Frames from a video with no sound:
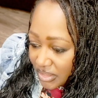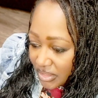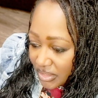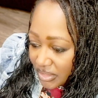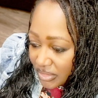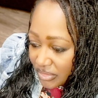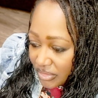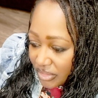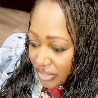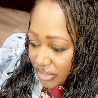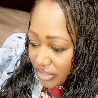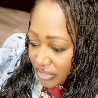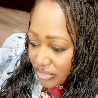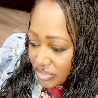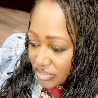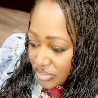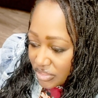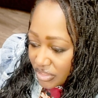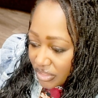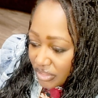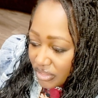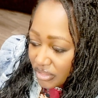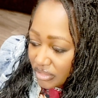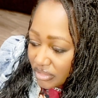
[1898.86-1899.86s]
there are
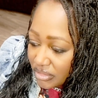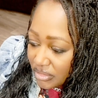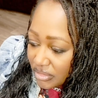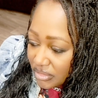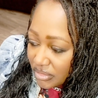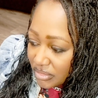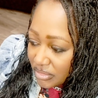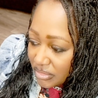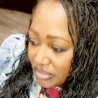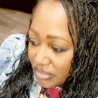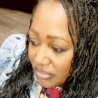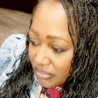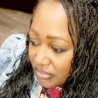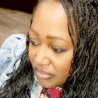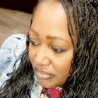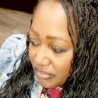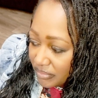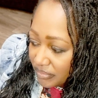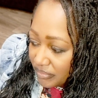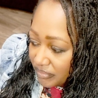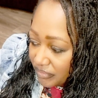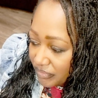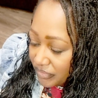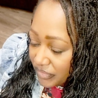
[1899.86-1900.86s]
certain
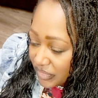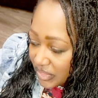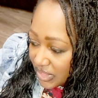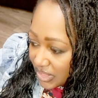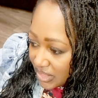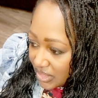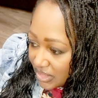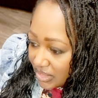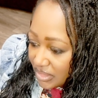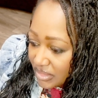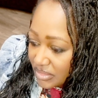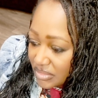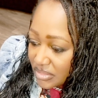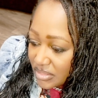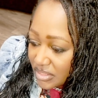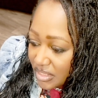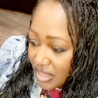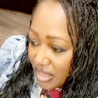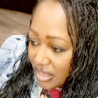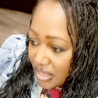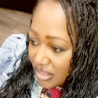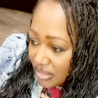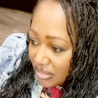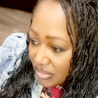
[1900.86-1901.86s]
things
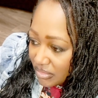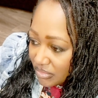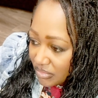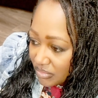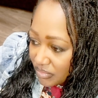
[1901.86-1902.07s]
that